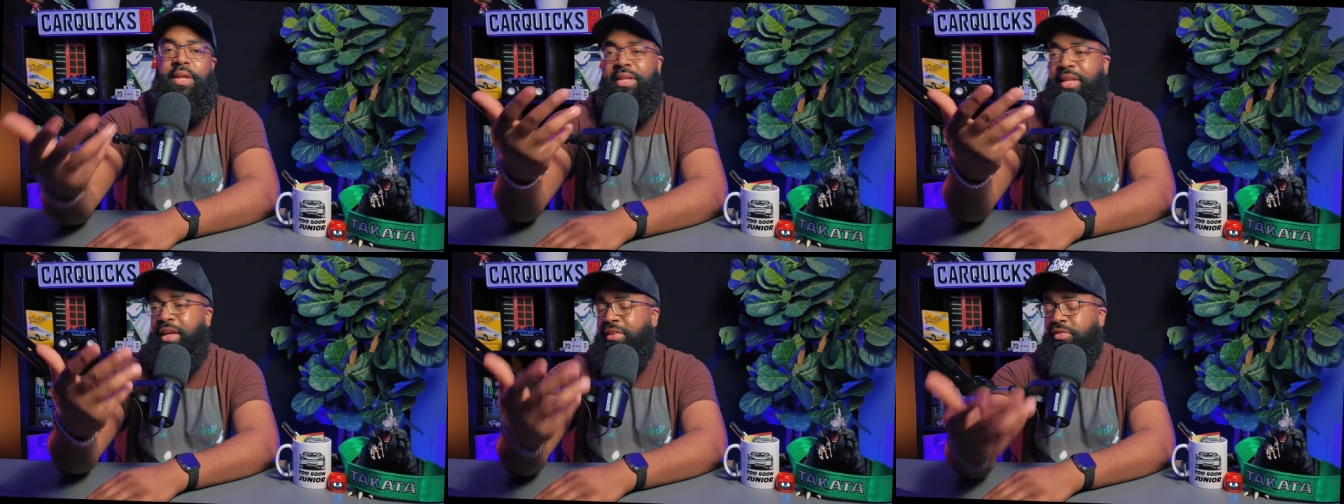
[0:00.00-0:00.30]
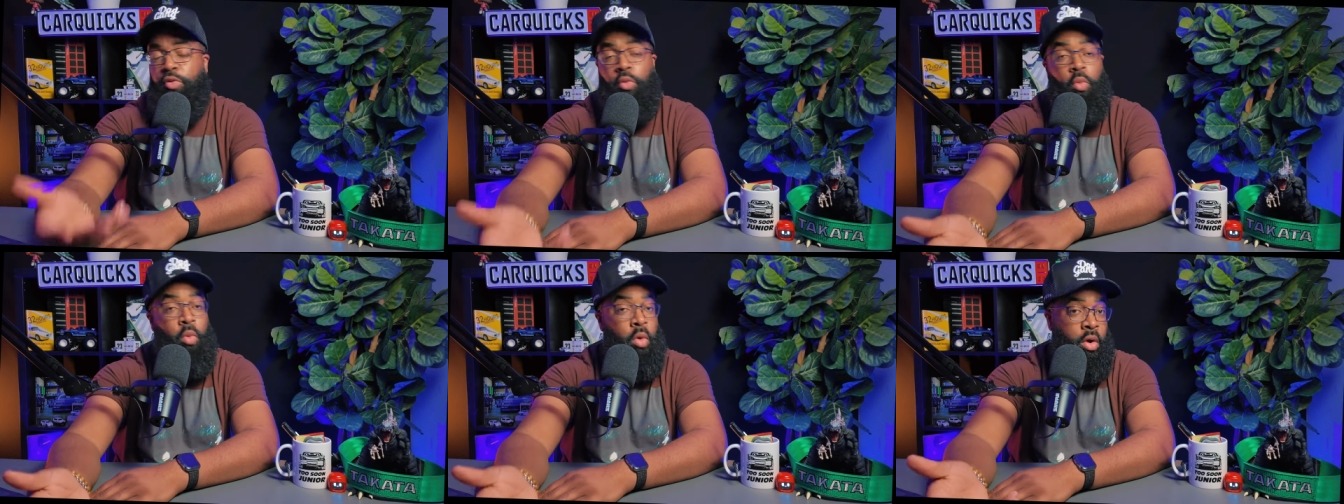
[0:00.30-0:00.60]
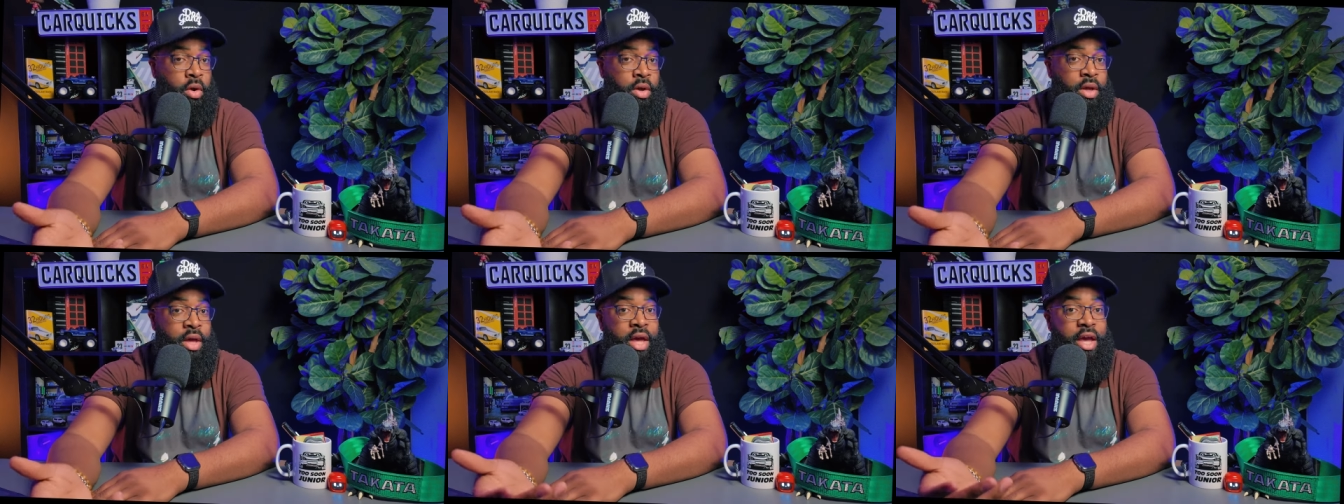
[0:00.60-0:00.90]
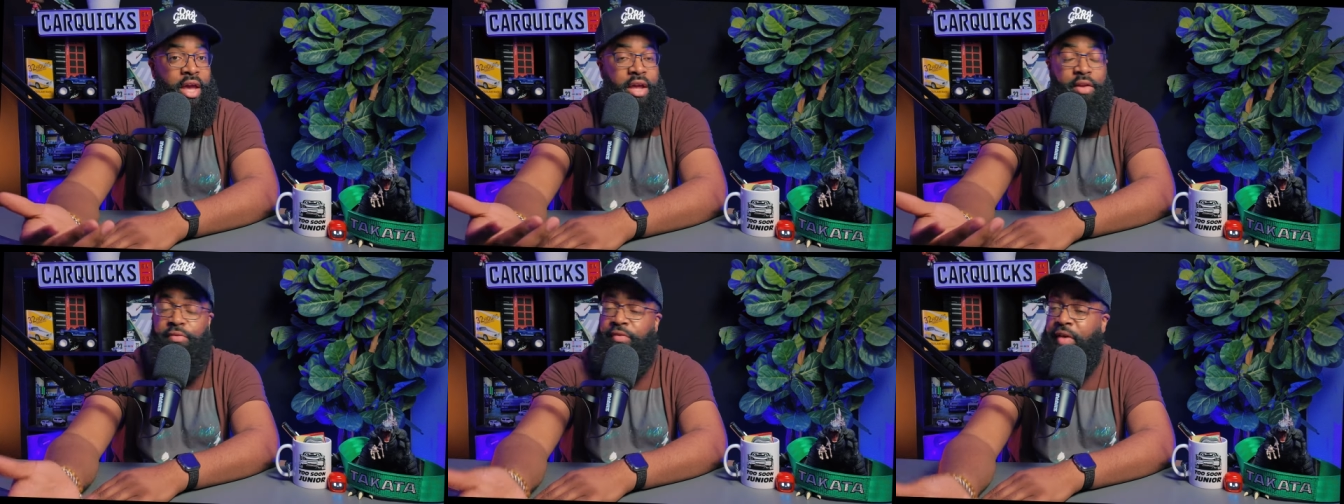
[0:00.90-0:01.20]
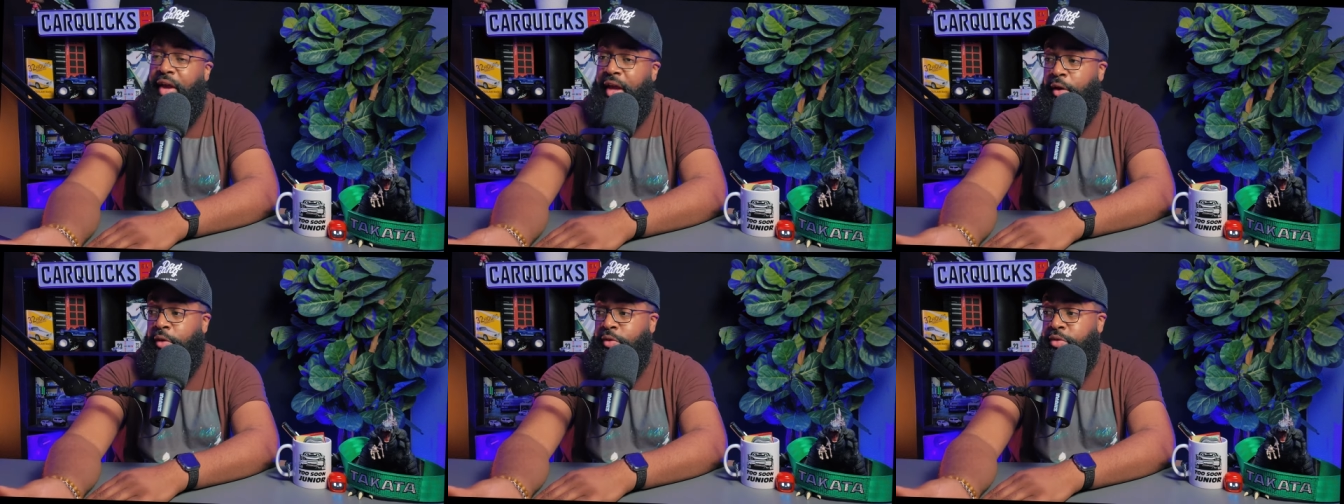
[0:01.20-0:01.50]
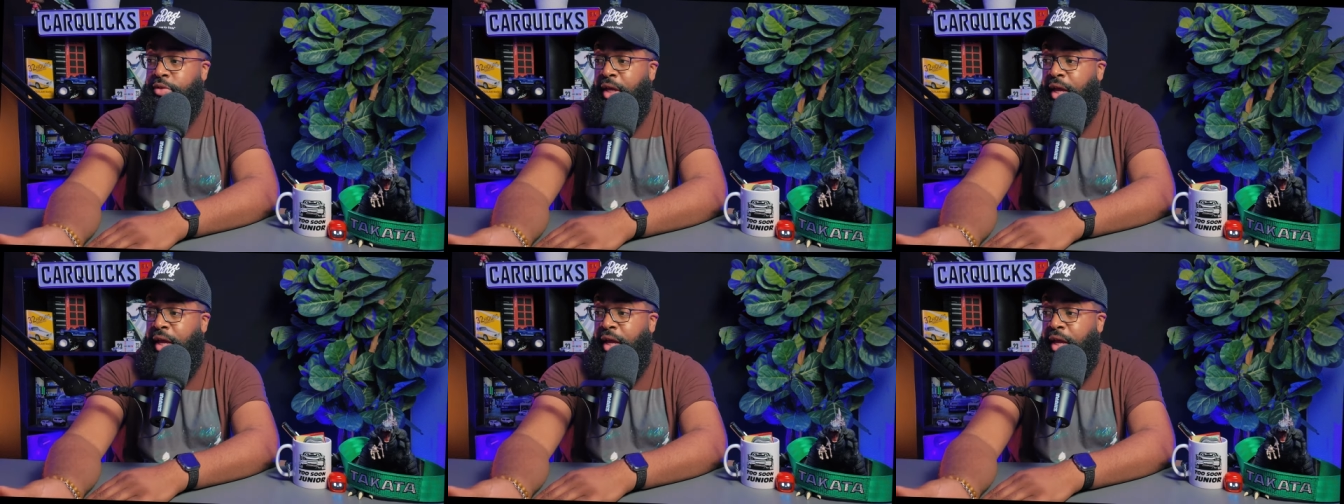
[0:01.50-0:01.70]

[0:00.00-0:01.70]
It doesn't work. It fails.